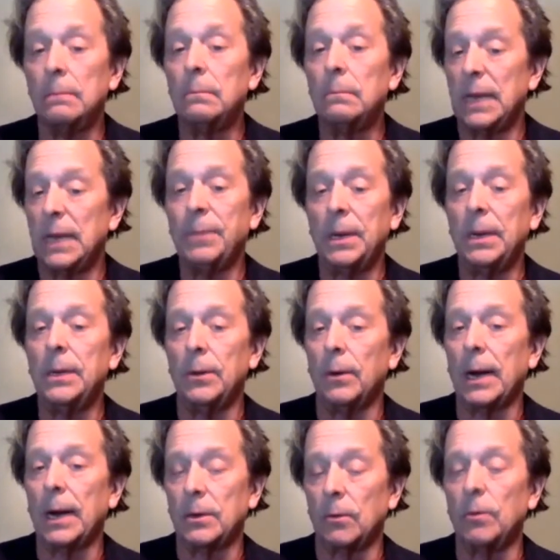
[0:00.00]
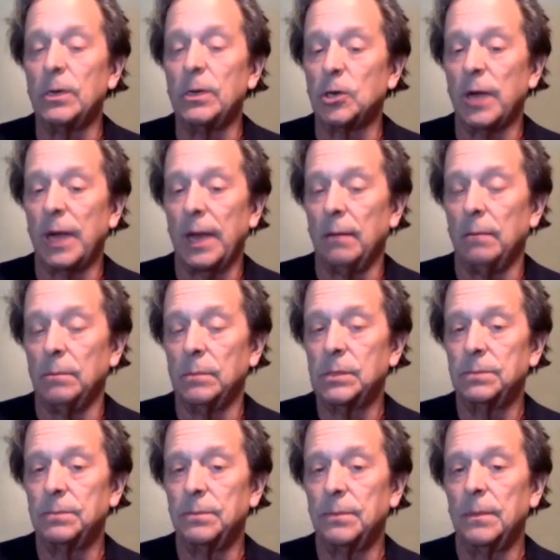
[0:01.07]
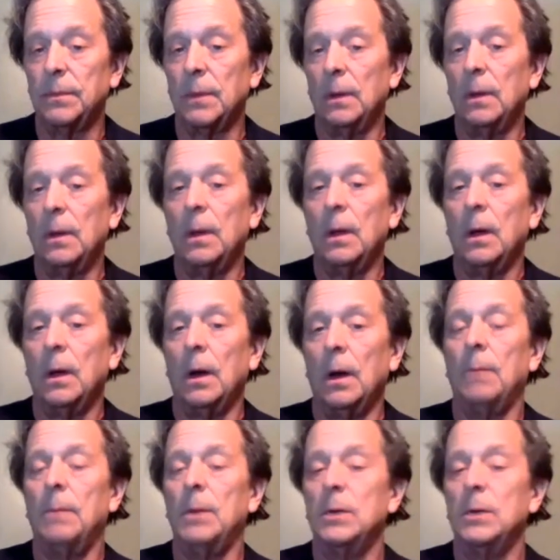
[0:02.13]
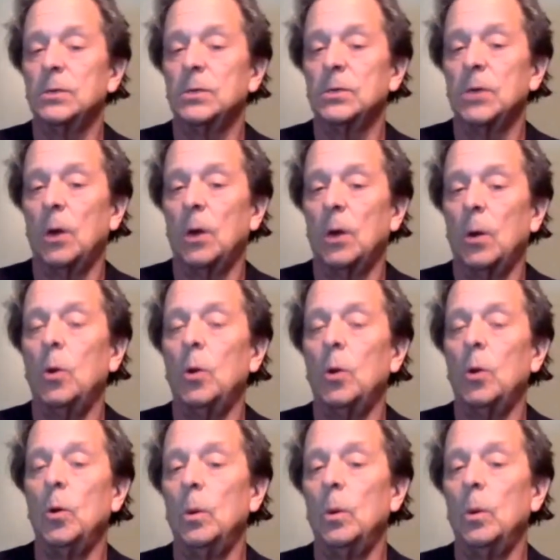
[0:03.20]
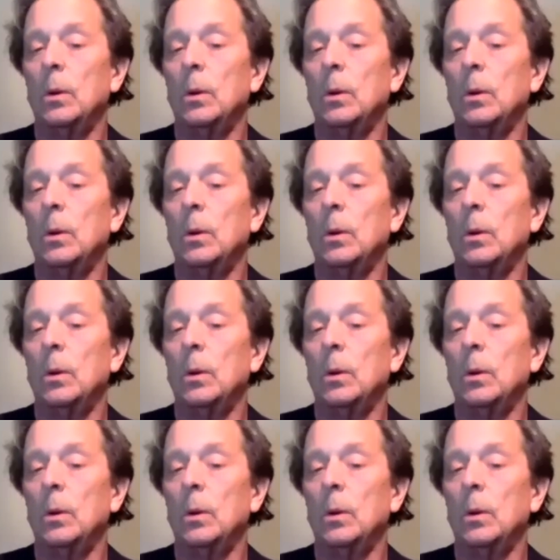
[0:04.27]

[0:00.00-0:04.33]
Deputy Director Richard Helms, who